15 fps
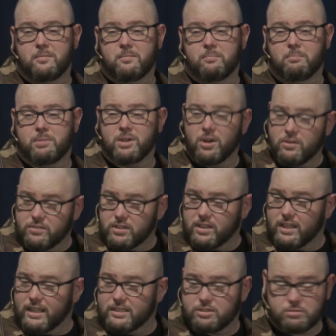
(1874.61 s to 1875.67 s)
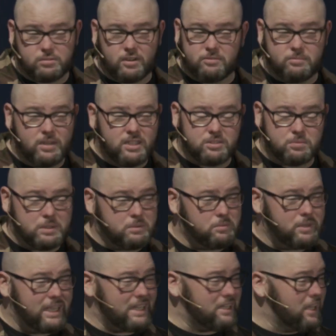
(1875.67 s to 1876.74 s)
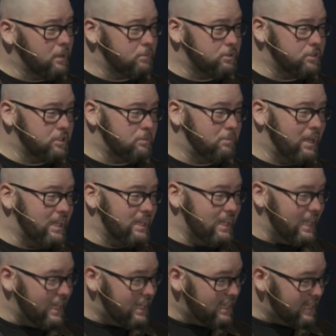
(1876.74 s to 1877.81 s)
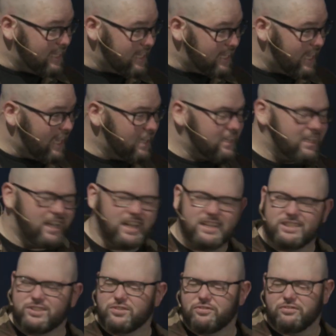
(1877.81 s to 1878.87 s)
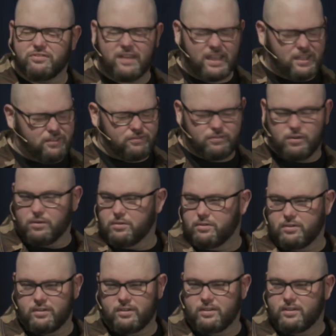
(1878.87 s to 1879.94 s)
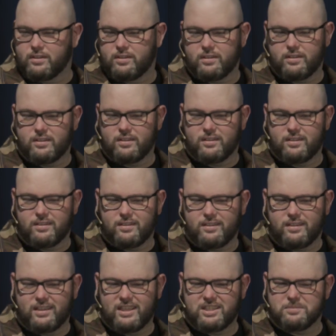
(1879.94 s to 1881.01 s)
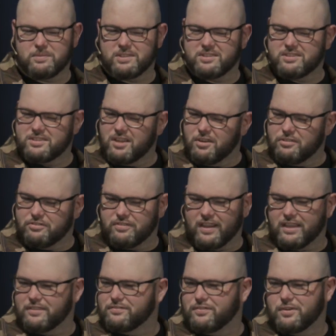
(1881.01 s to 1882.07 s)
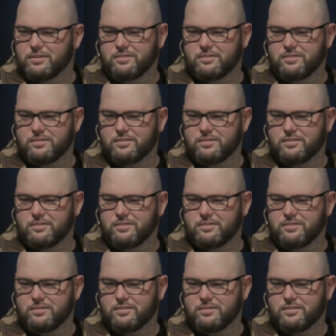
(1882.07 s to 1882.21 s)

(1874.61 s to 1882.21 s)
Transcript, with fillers: But over the last 12 months, we, we had the opportunity to buy land and God's faithful. He's been so faithful.